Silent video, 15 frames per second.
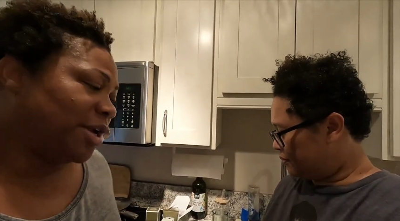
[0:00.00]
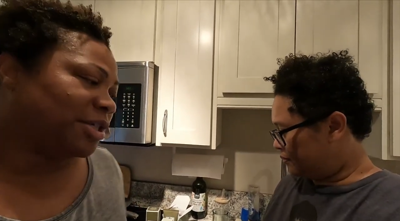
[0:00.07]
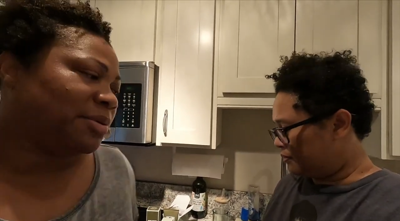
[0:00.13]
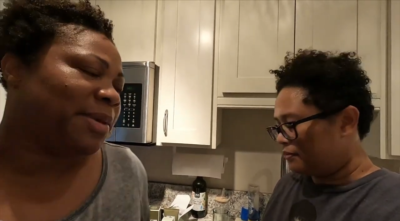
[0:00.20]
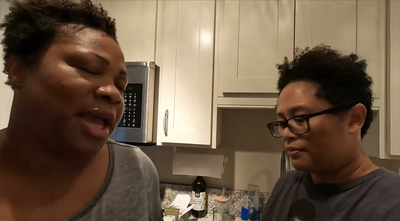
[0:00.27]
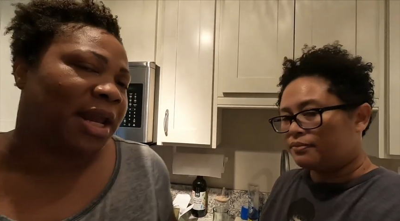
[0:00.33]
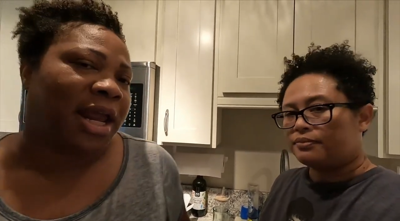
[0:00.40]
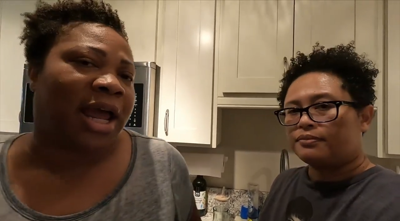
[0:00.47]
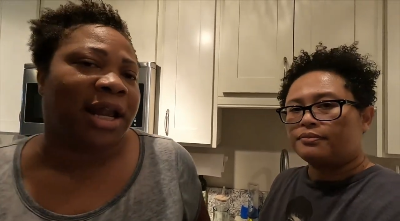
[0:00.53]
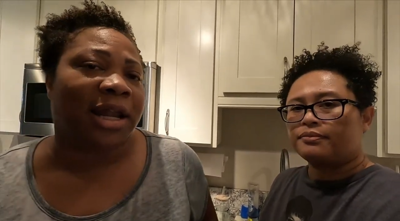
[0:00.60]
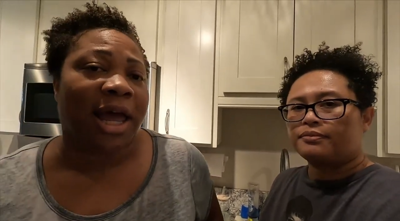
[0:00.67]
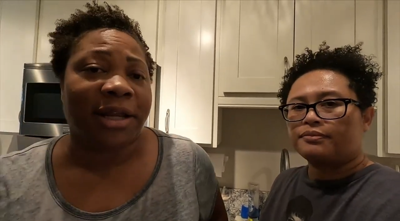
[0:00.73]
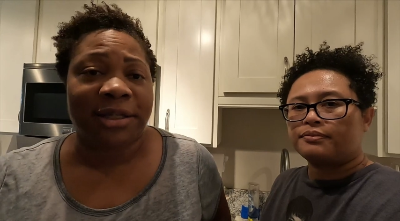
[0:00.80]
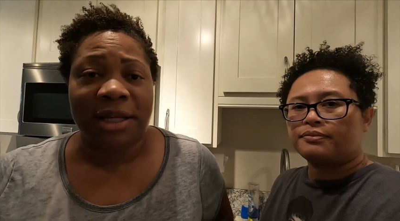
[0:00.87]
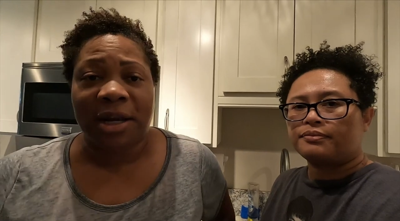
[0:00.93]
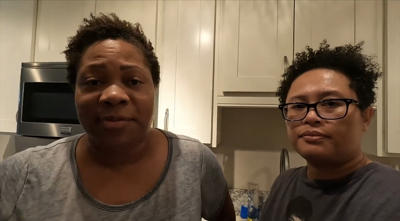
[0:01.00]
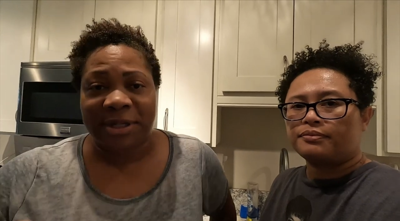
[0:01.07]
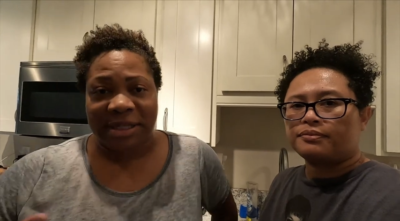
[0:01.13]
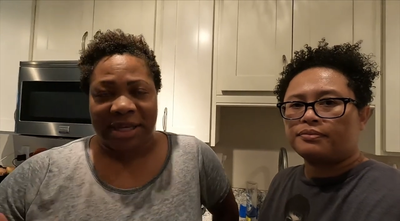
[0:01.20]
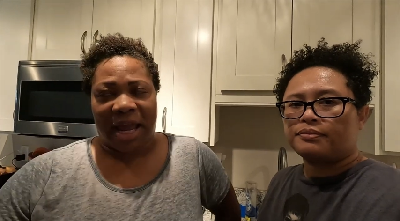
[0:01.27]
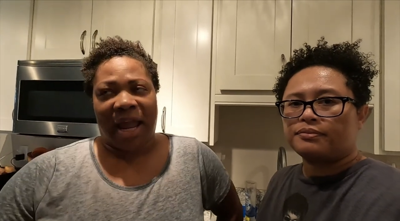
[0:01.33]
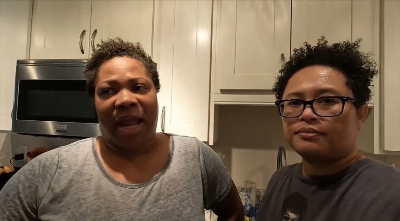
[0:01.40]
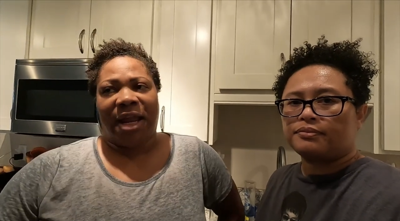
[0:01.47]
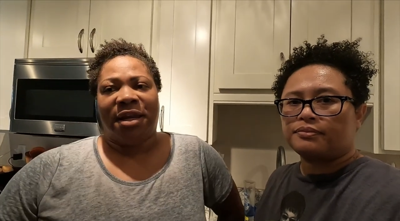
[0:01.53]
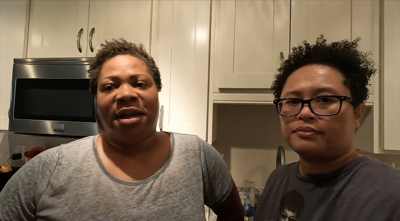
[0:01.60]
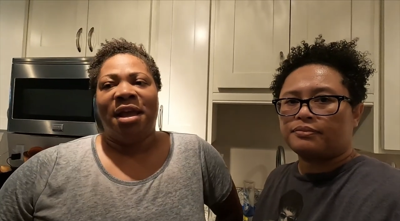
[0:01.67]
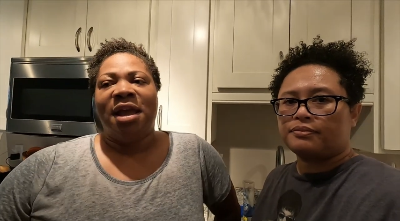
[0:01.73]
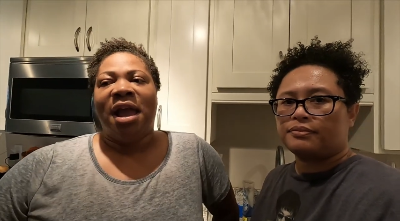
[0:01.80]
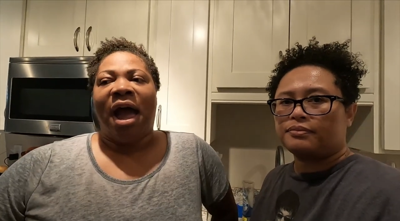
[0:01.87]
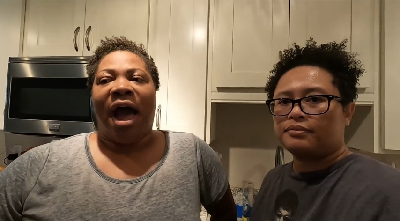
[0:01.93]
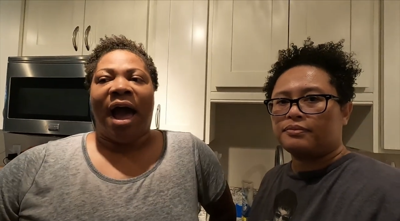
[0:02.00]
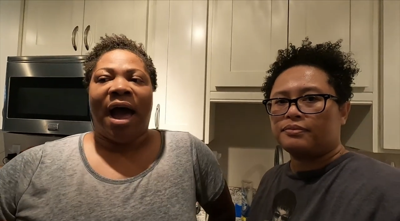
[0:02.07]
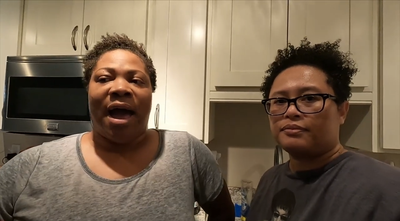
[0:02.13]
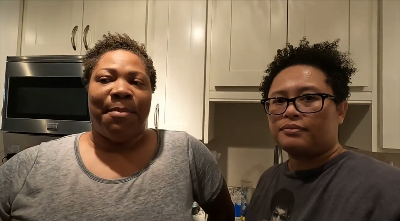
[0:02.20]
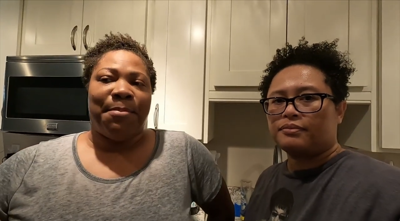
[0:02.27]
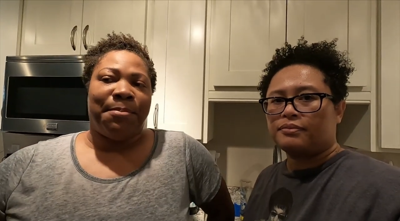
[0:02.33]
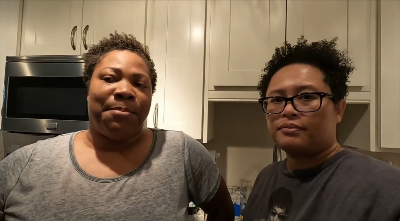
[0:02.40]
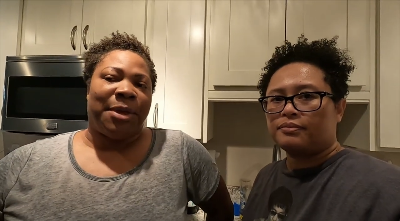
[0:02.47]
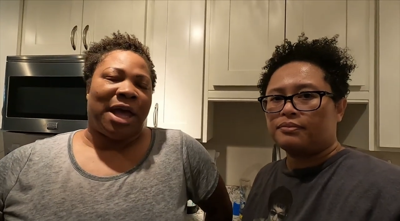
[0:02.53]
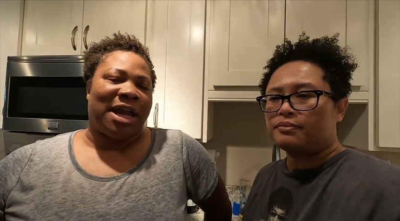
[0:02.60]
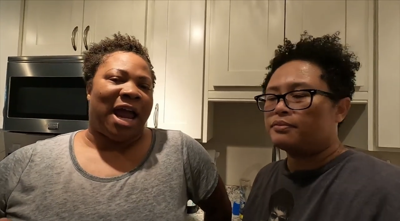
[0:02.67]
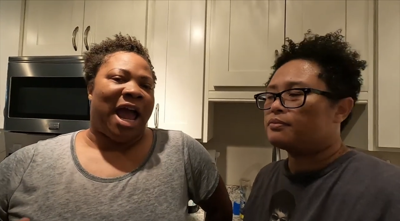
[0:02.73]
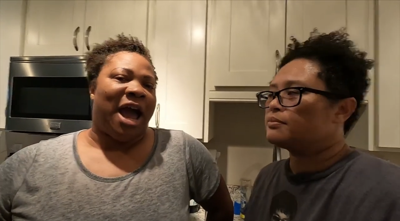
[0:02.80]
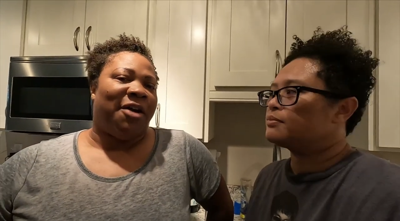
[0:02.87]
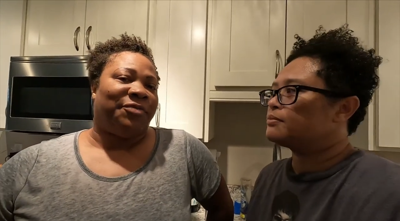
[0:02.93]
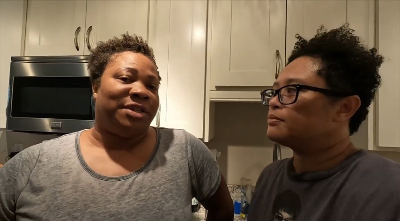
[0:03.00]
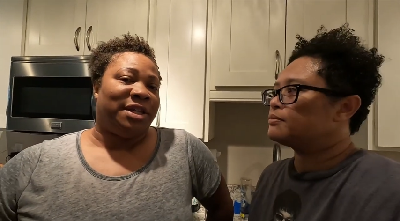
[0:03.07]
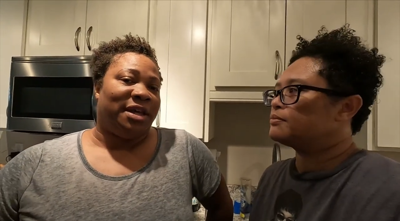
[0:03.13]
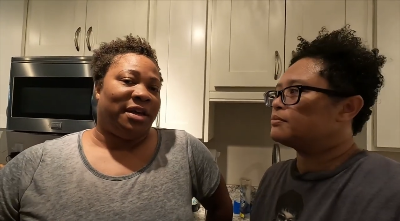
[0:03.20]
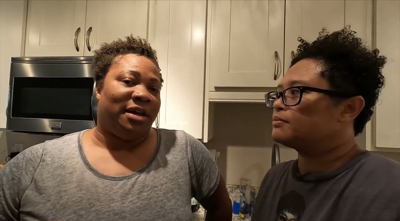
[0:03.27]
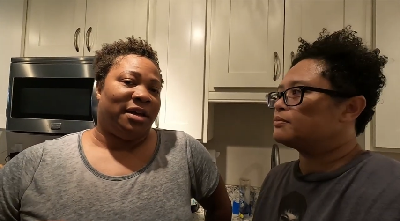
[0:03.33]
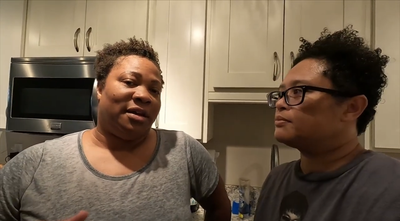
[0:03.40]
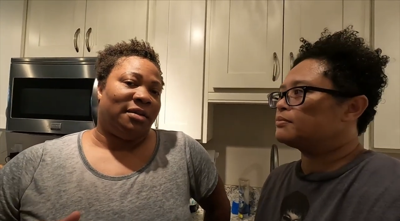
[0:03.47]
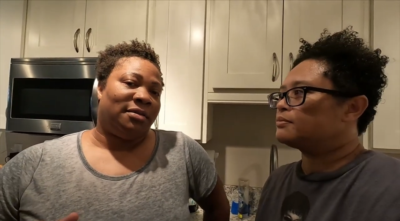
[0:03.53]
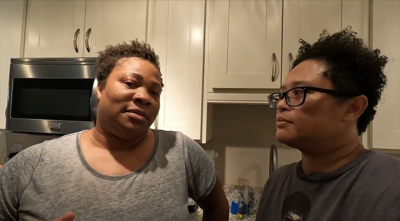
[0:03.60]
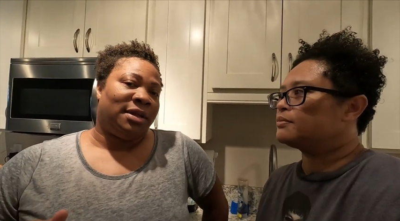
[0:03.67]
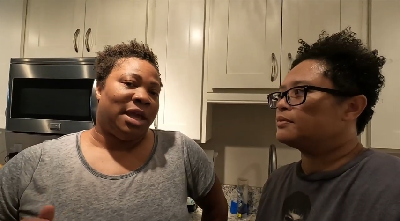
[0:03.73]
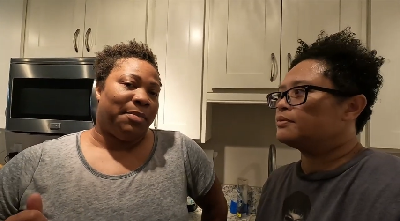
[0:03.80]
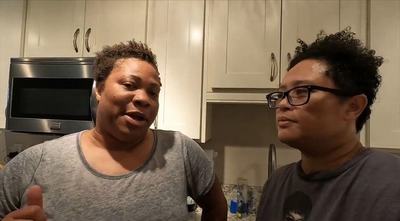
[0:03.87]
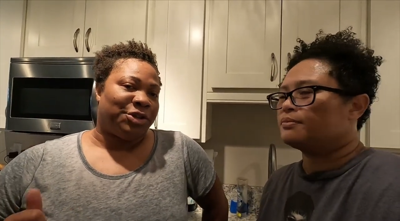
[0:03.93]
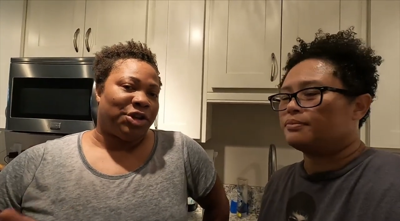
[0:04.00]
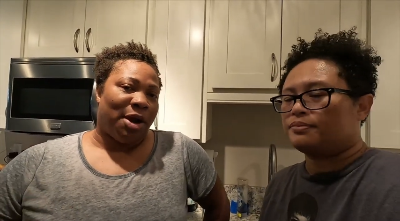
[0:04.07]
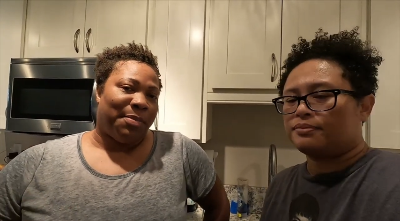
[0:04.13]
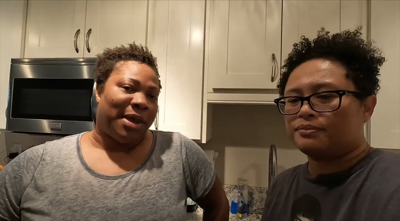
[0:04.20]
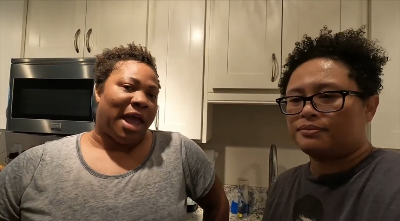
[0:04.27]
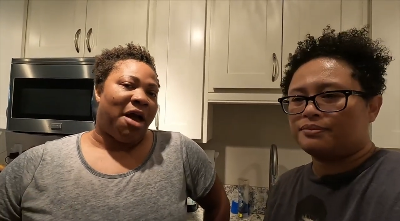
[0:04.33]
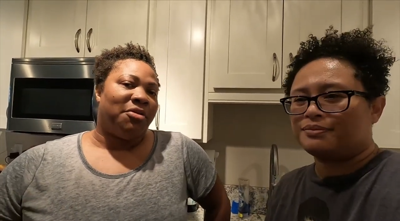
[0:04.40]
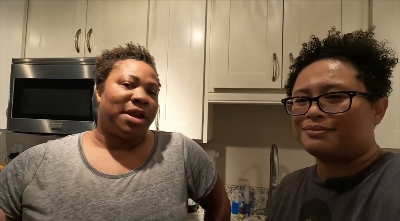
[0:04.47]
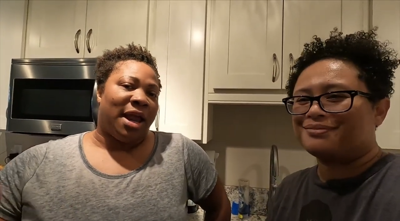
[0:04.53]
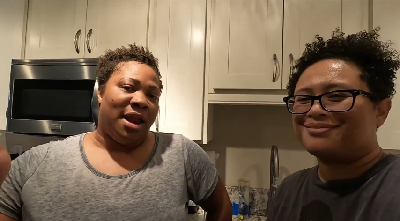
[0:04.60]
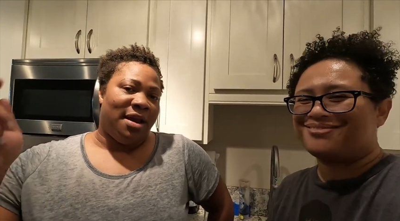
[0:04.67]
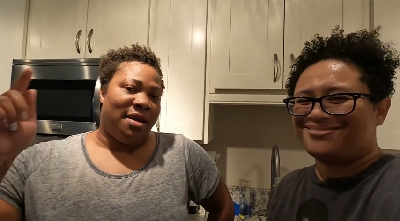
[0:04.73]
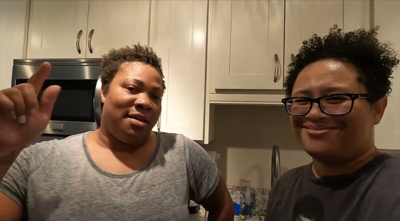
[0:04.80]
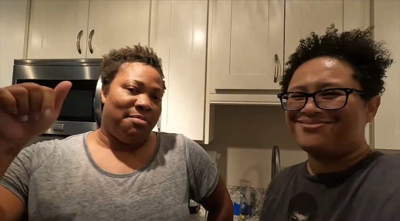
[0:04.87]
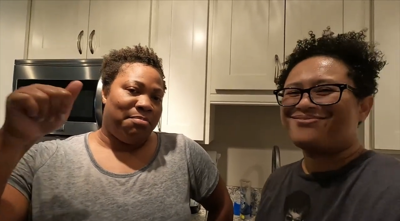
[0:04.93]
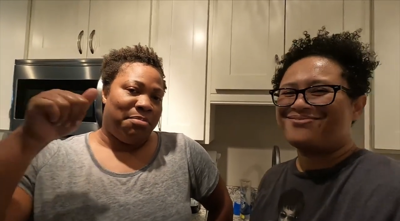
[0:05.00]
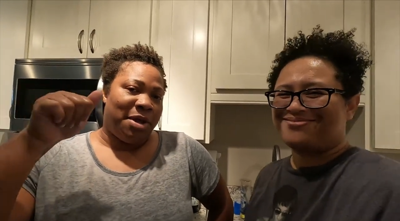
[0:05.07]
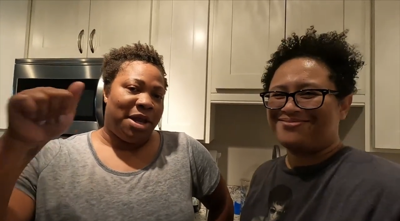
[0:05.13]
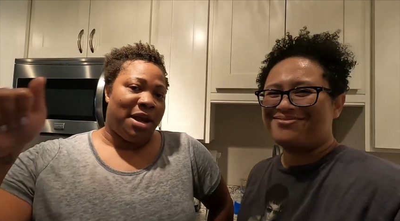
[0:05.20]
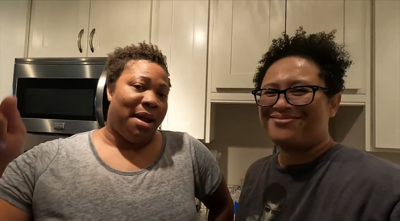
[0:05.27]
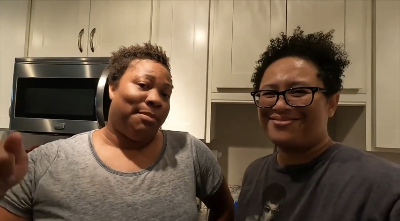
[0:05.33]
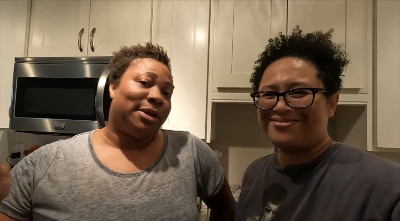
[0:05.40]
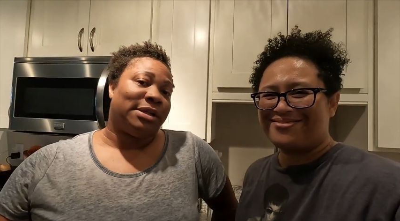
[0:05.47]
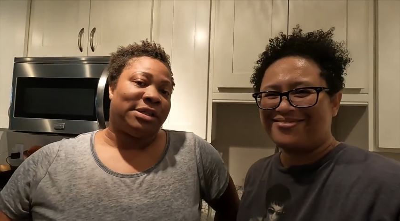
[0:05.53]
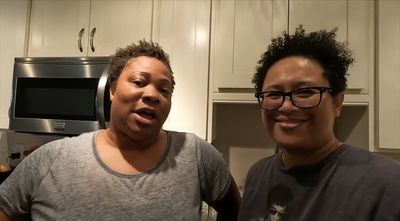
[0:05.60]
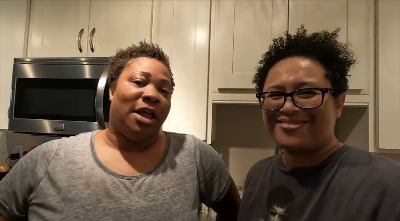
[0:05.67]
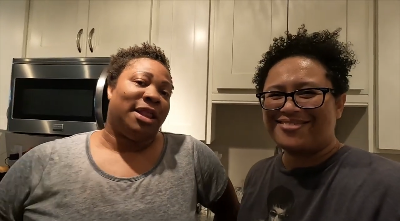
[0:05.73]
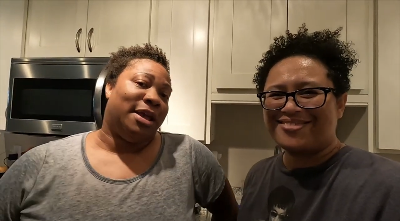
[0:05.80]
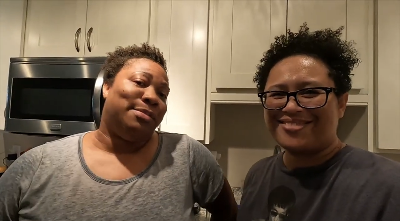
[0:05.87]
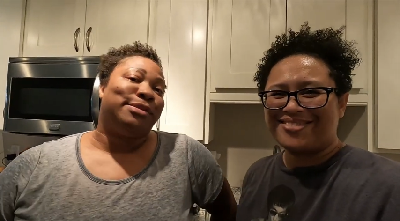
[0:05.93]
Speaker 1: regimen, and like Tina was saying, I'm gonna have to get my Sharpie out and put numbers on